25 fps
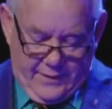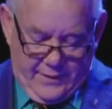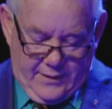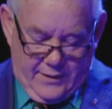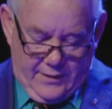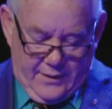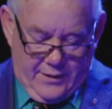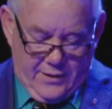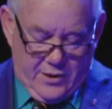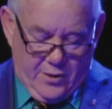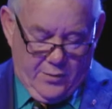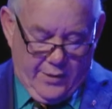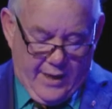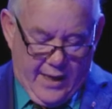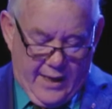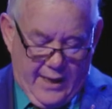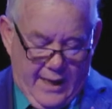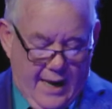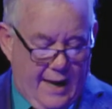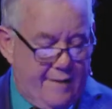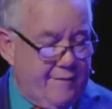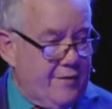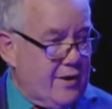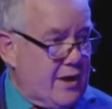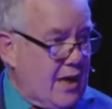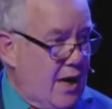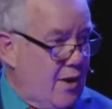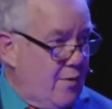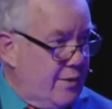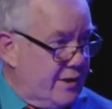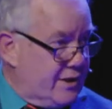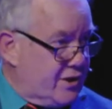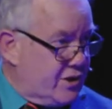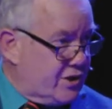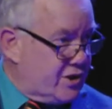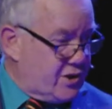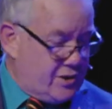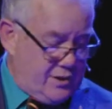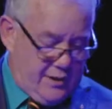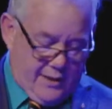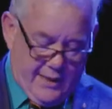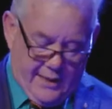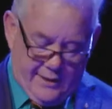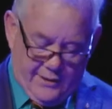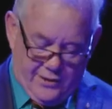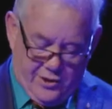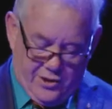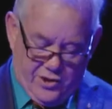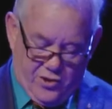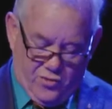So we're going to have a go
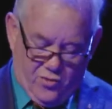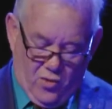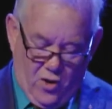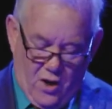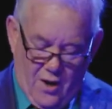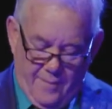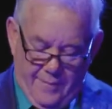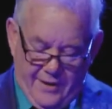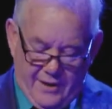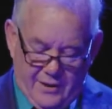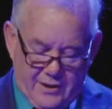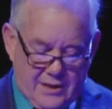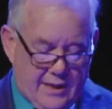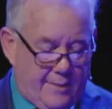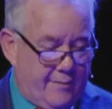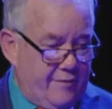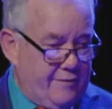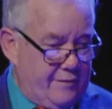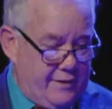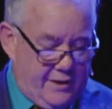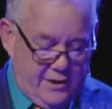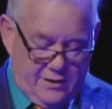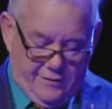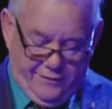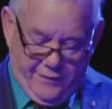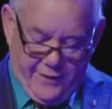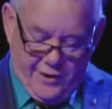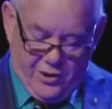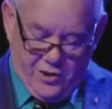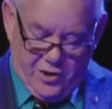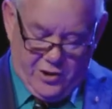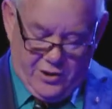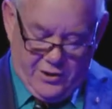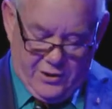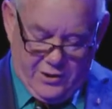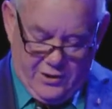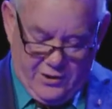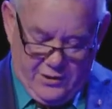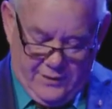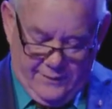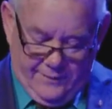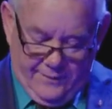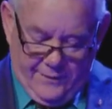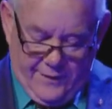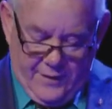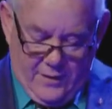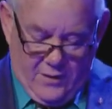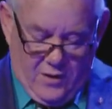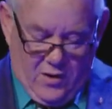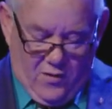at describing some of these features
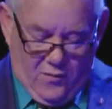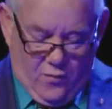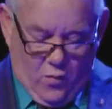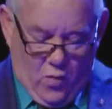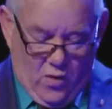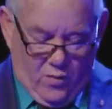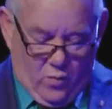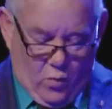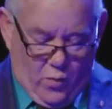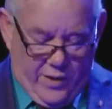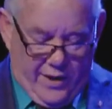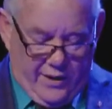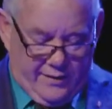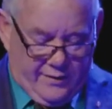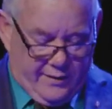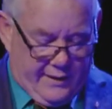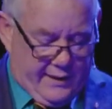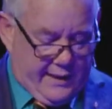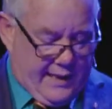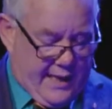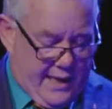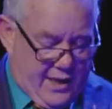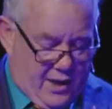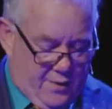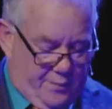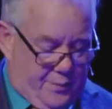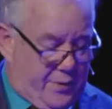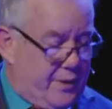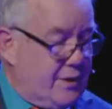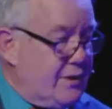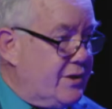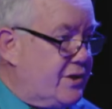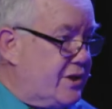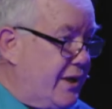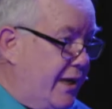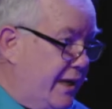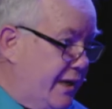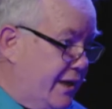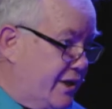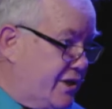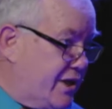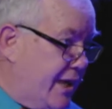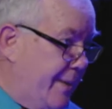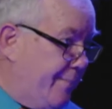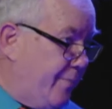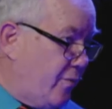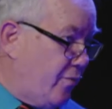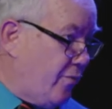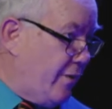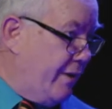of what we think underpins an
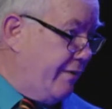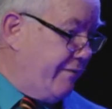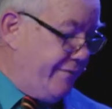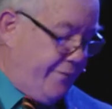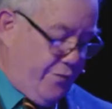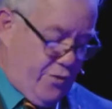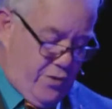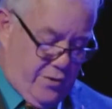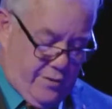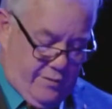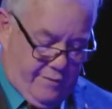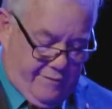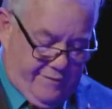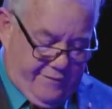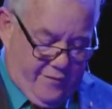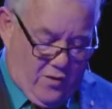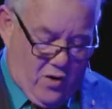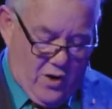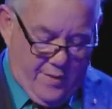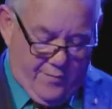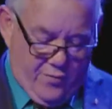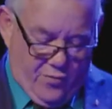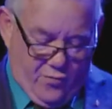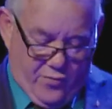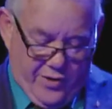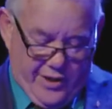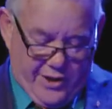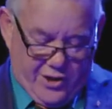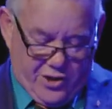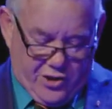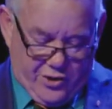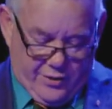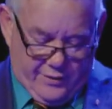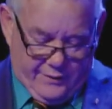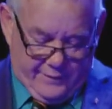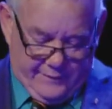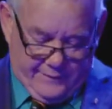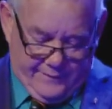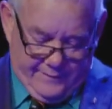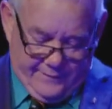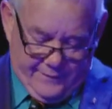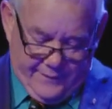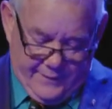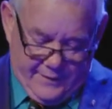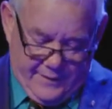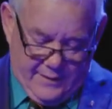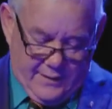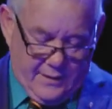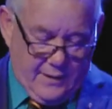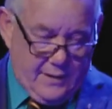exemplary food and fibre region.
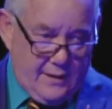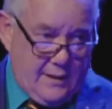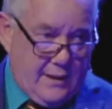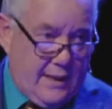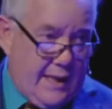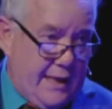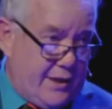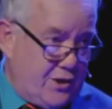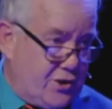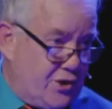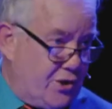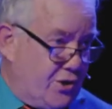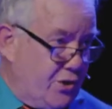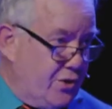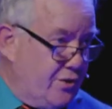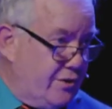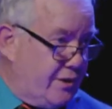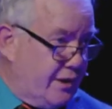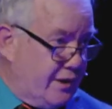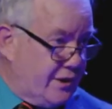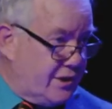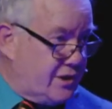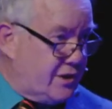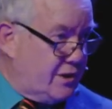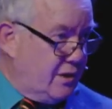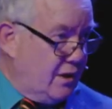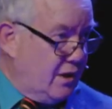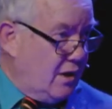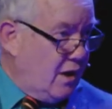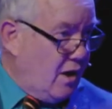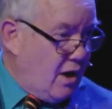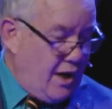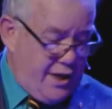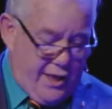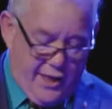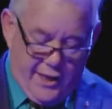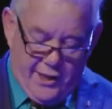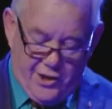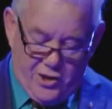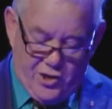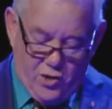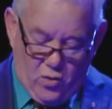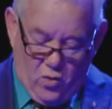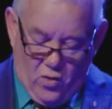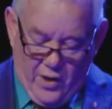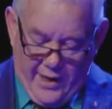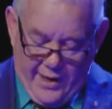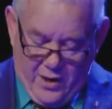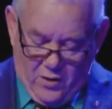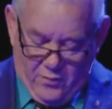And to do this, I need
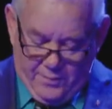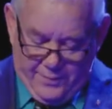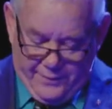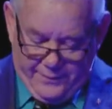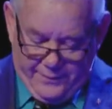your help.